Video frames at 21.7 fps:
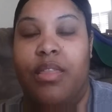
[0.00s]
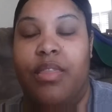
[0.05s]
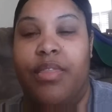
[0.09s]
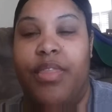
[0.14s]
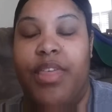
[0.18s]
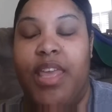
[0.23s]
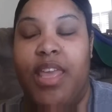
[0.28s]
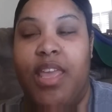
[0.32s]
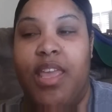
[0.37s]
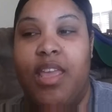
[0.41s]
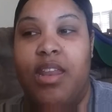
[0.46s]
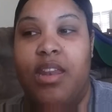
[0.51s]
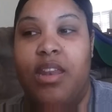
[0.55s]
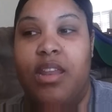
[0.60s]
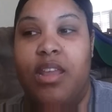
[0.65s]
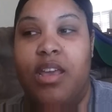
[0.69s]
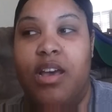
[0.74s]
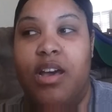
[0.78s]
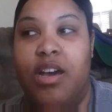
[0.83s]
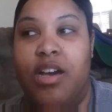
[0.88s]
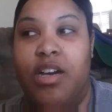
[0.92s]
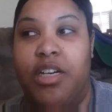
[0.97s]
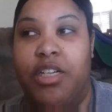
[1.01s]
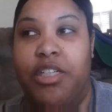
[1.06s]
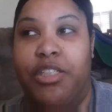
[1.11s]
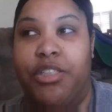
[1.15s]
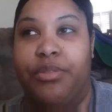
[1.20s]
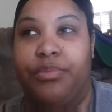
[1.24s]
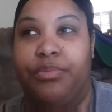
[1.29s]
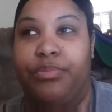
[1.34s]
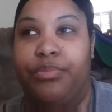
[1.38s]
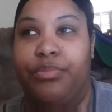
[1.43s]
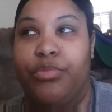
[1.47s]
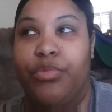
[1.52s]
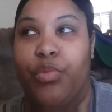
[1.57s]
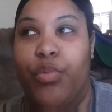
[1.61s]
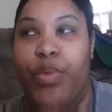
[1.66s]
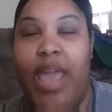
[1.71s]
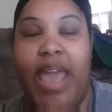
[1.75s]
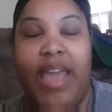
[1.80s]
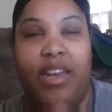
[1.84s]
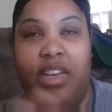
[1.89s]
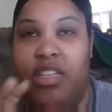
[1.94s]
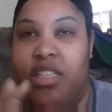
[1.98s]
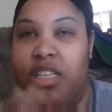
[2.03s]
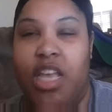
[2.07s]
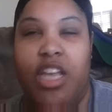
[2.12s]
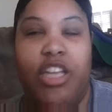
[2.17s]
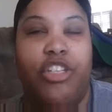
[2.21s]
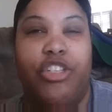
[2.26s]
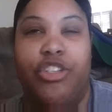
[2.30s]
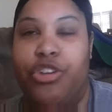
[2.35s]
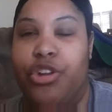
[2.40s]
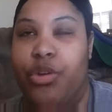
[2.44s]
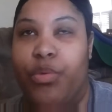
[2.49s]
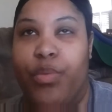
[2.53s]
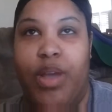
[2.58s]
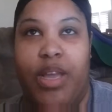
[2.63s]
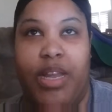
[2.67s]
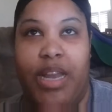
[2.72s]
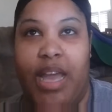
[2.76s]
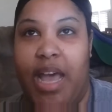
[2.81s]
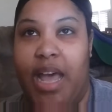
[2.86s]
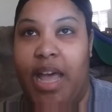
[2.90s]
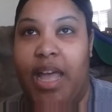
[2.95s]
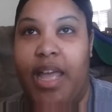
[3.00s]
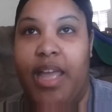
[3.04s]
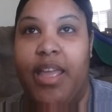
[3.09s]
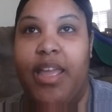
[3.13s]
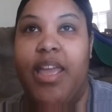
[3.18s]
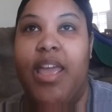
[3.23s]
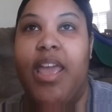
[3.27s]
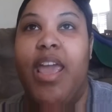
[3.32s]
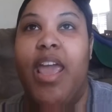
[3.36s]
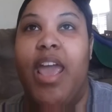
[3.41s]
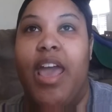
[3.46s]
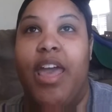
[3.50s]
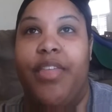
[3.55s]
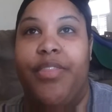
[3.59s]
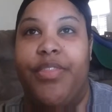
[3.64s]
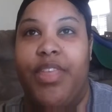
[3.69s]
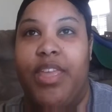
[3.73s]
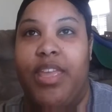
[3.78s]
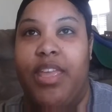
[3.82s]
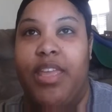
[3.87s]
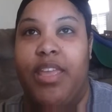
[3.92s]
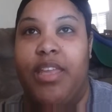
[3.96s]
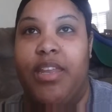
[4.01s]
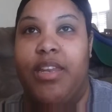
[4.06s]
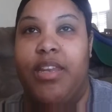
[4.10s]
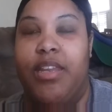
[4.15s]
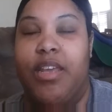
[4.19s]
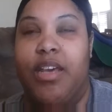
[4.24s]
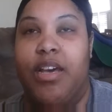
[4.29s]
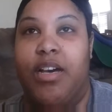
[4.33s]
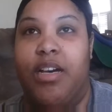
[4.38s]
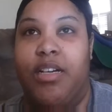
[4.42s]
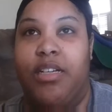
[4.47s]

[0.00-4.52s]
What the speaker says: then we had a discussion or whatnot, and then